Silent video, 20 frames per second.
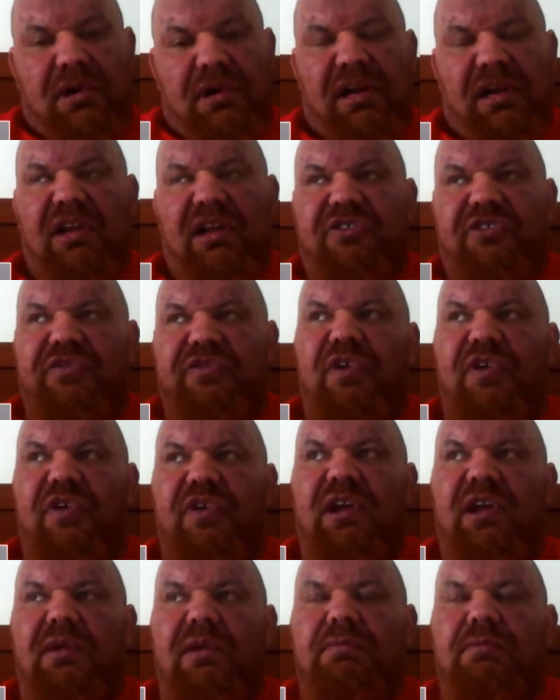I didn't suffer
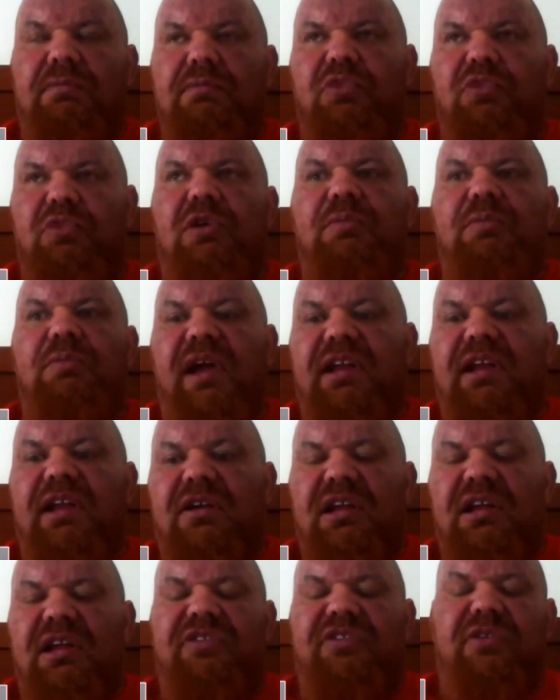any real
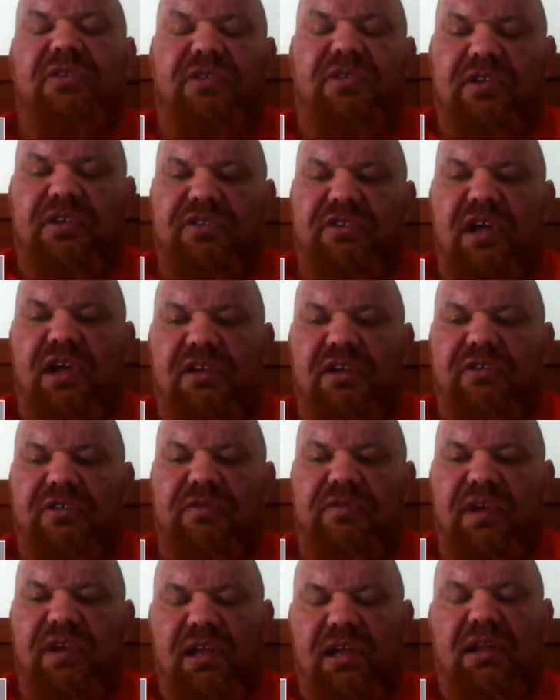medical issues in the sense
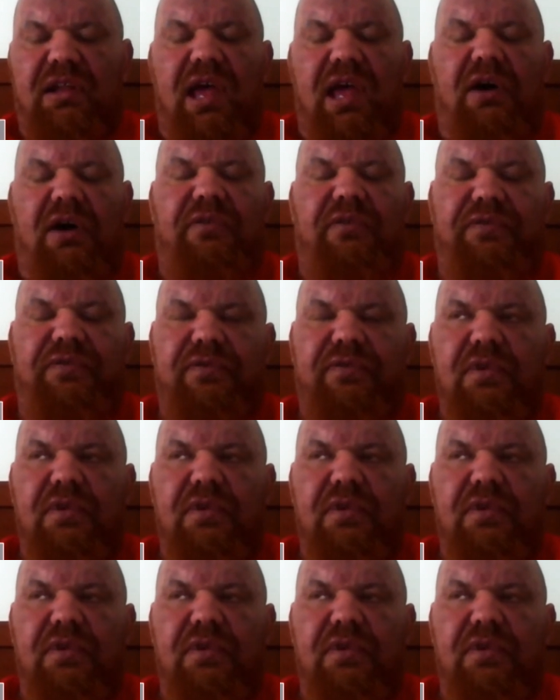of ill health,